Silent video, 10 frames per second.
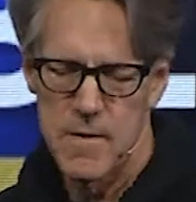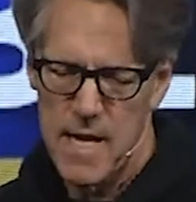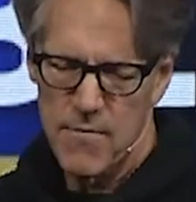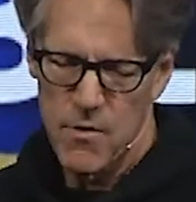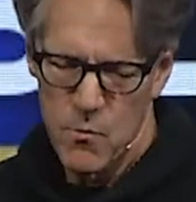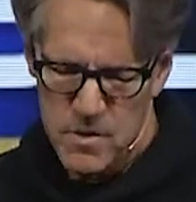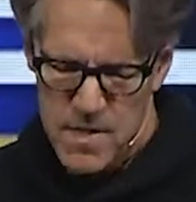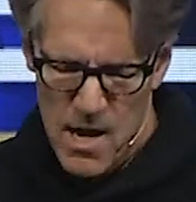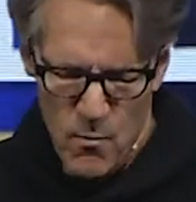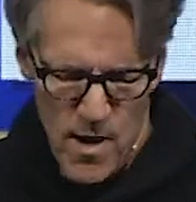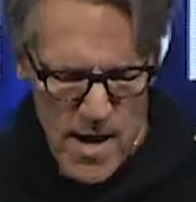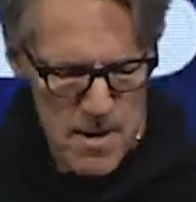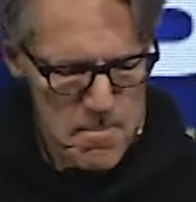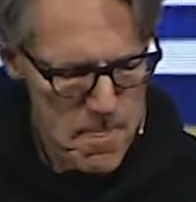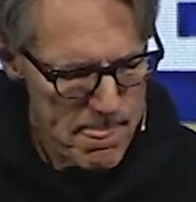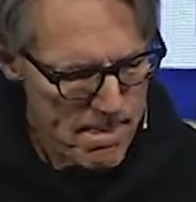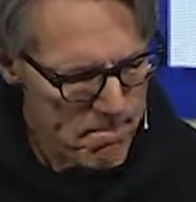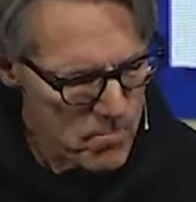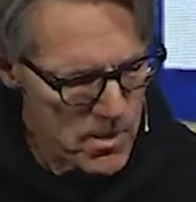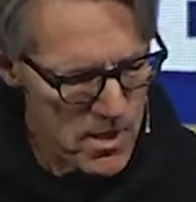David was that way.
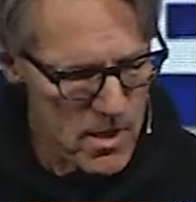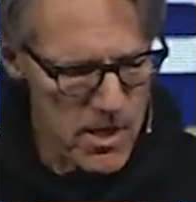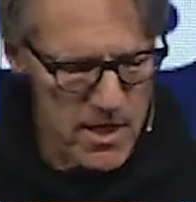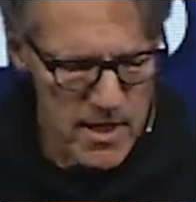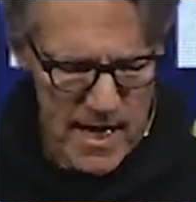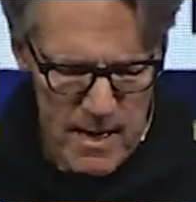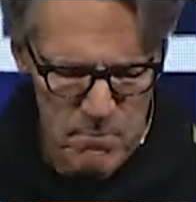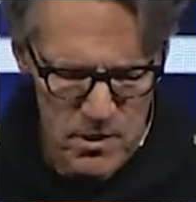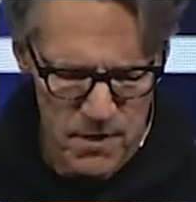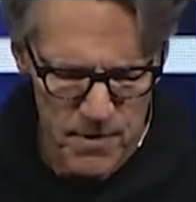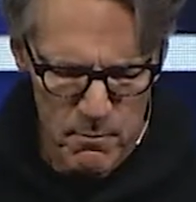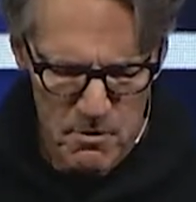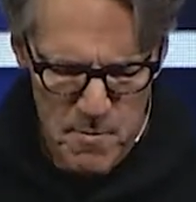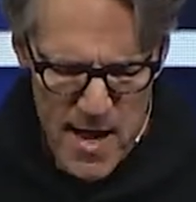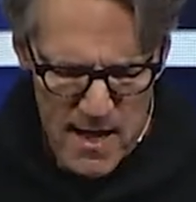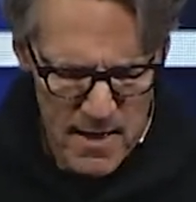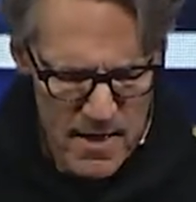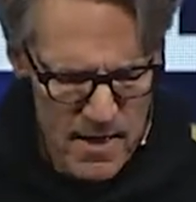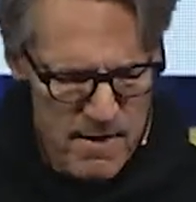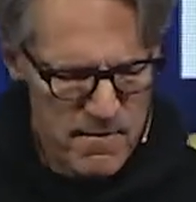Took a good look at himself. He was mad.
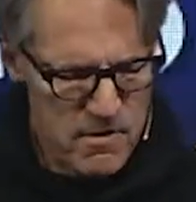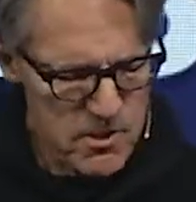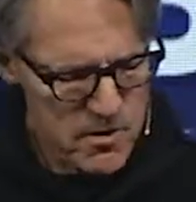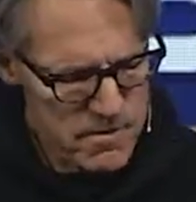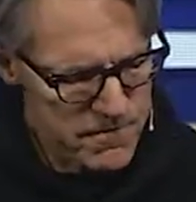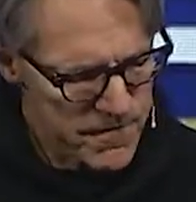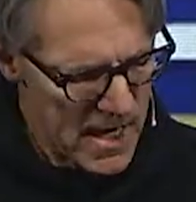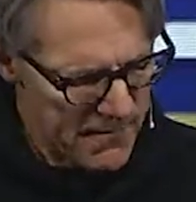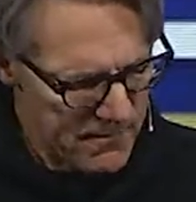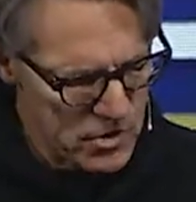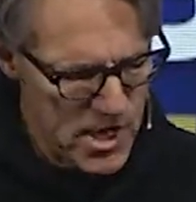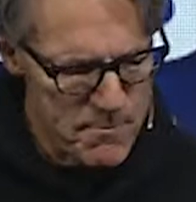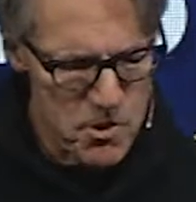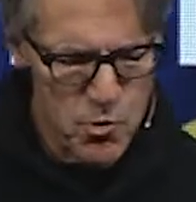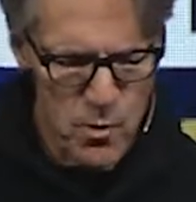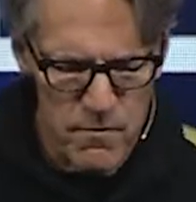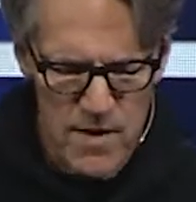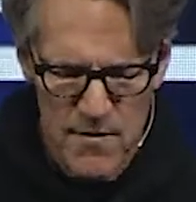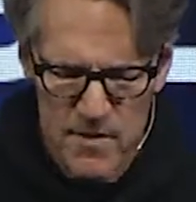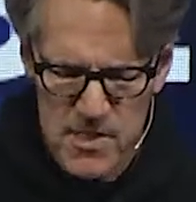Verse five of chapter twelve,
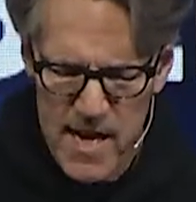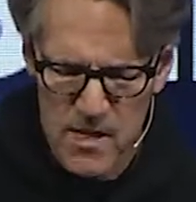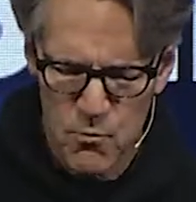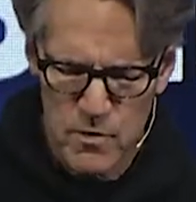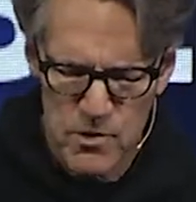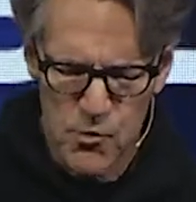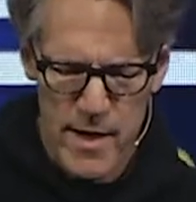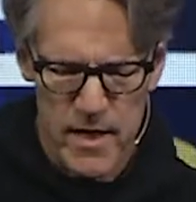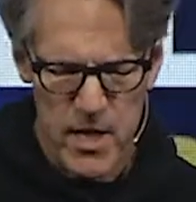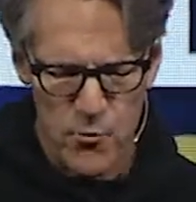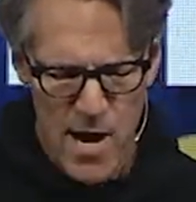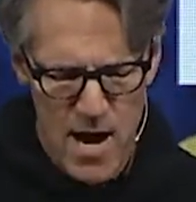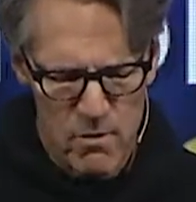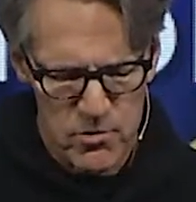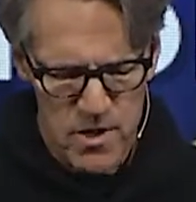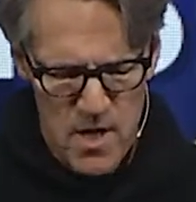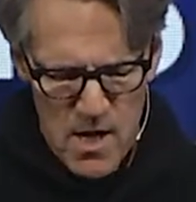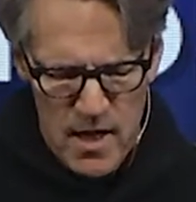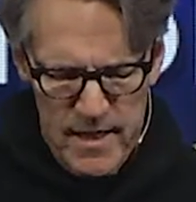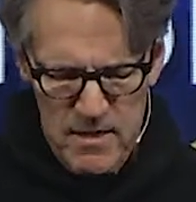David's anger was greatly aroused
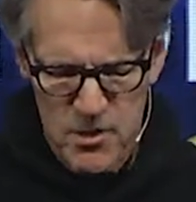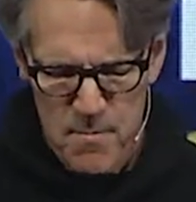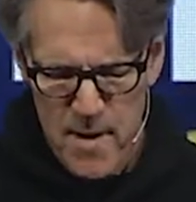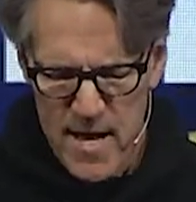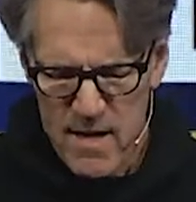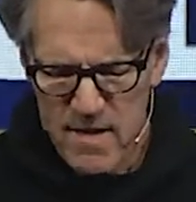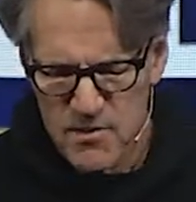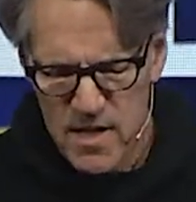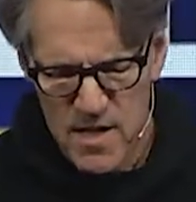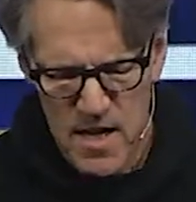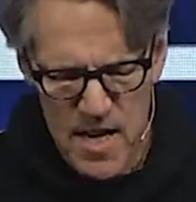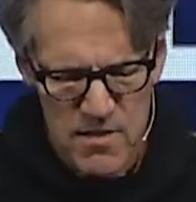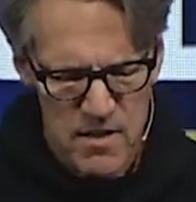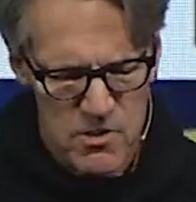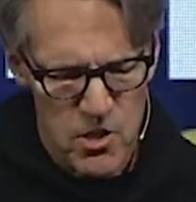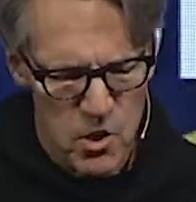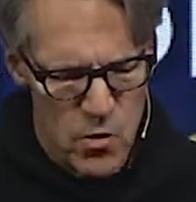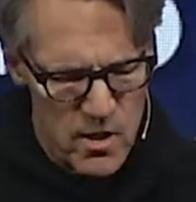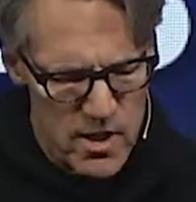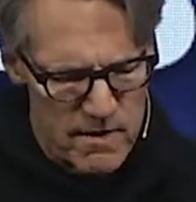against the man, and he said to Nathan, as the
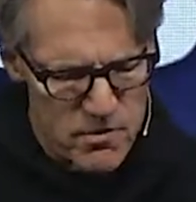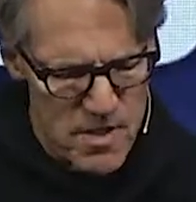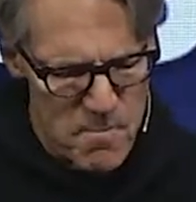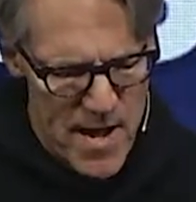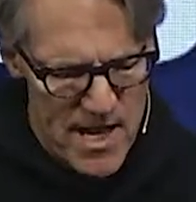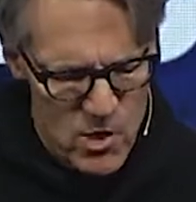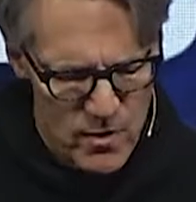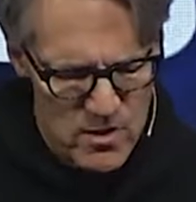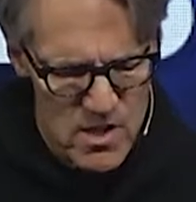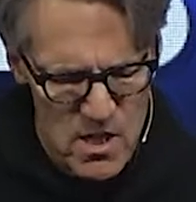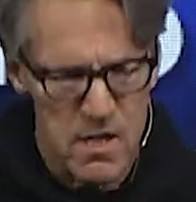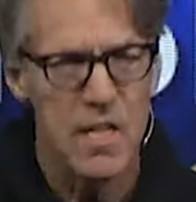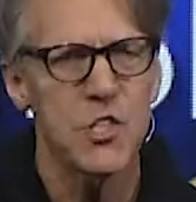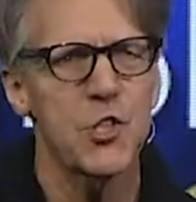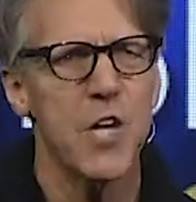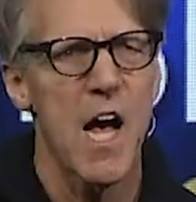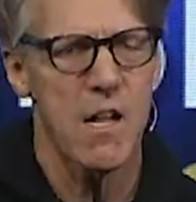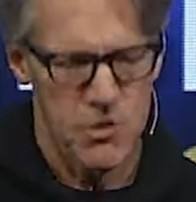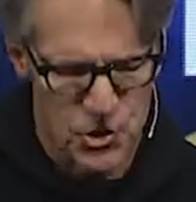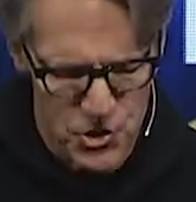Lord lives, the man who has done this
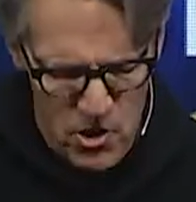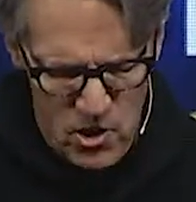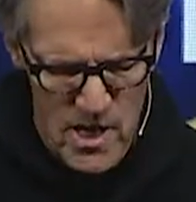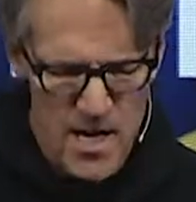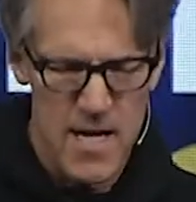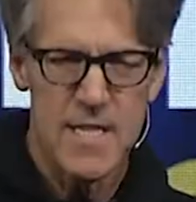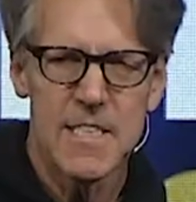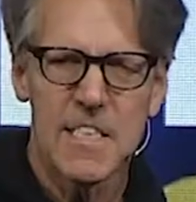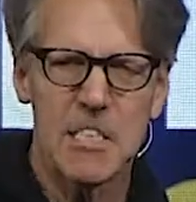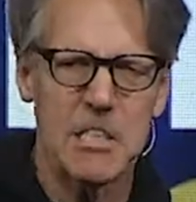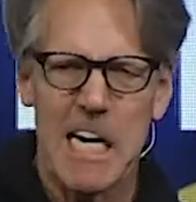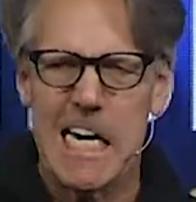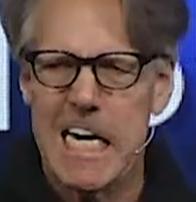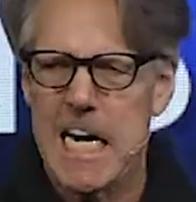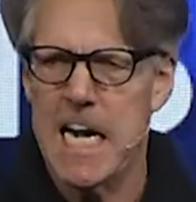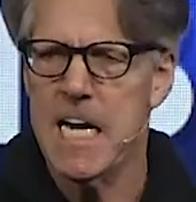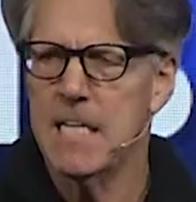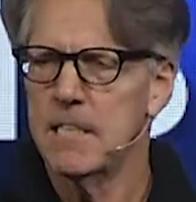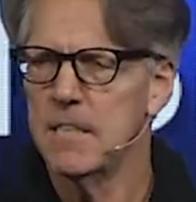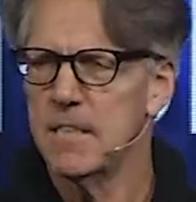shall surely die.
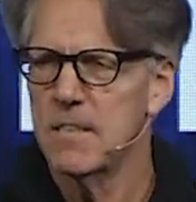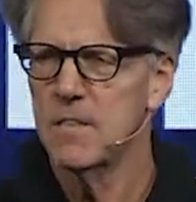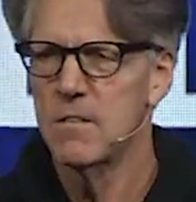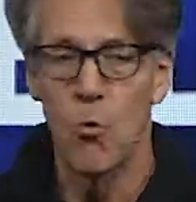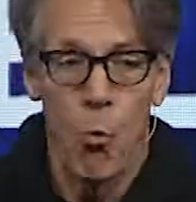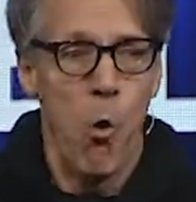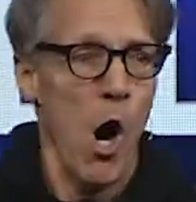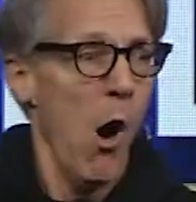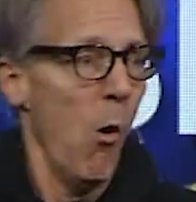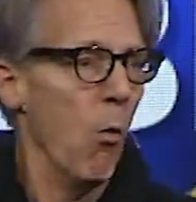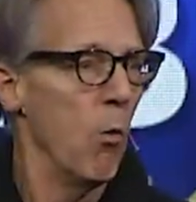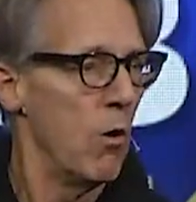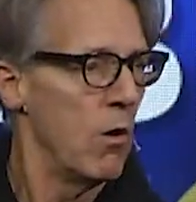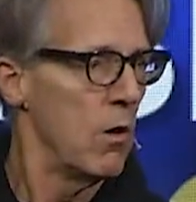Whoa.